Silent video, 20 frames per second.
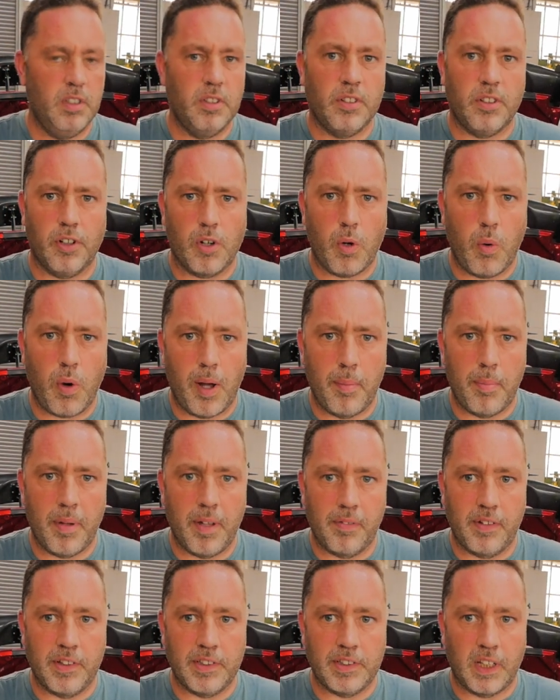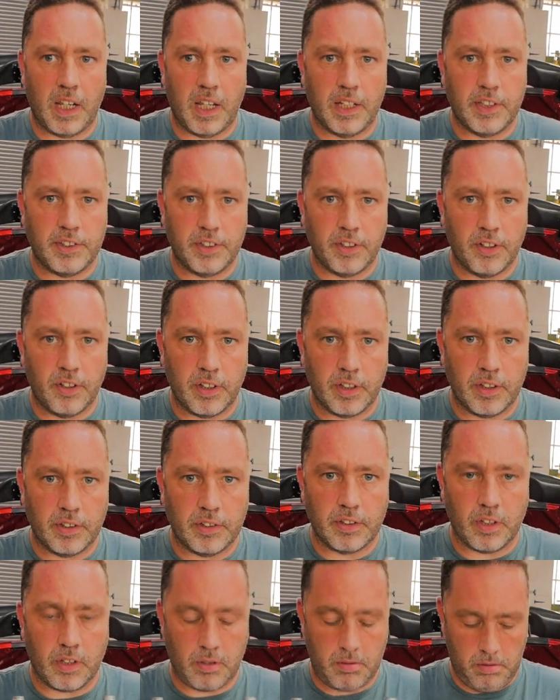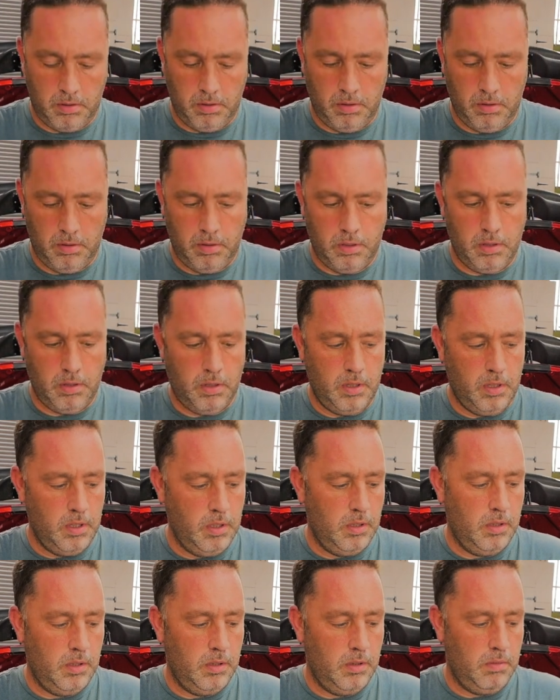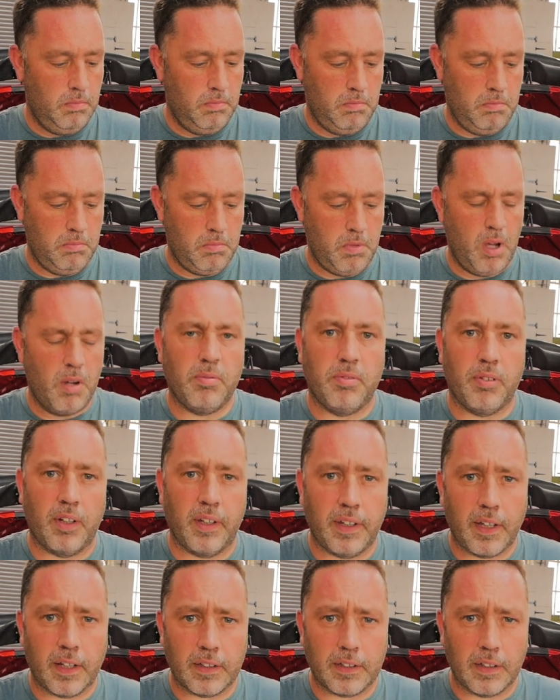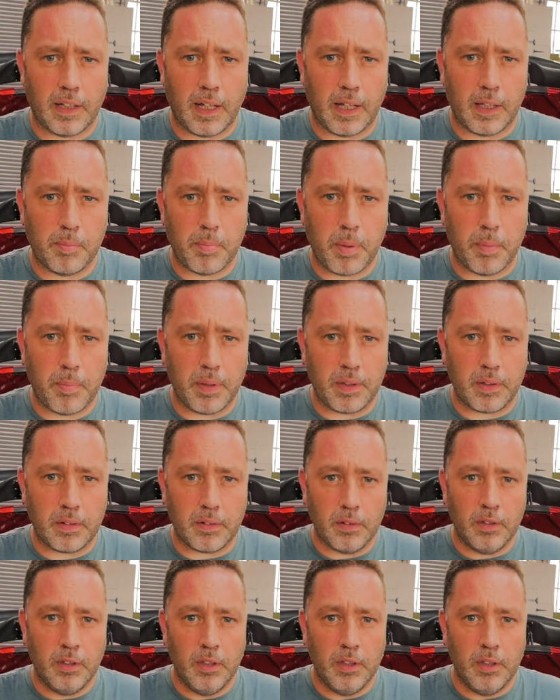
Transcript: got quite a bit of insulation on it, so hopefully that'll help a bit.